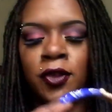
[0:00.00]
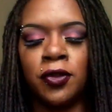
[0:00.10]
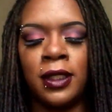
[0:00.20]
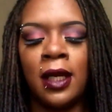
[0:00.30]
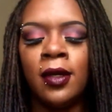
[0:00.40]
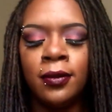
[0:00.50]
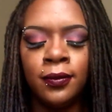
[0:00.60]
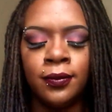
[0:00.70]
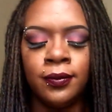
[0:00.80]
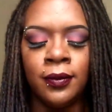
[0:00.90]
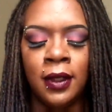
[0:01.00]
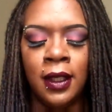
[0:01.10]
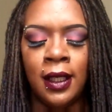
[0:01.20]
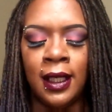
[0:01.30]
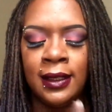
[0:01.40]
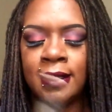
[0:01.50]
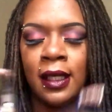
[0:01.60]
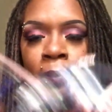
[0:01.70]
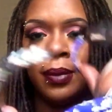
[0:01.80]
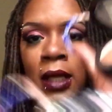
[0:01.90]
Trio. It's
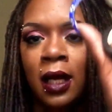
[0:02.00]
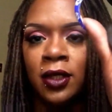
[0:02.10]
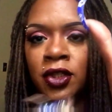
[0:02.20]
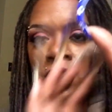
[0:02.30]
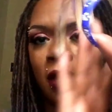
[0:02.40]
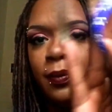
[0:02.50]
a blush, a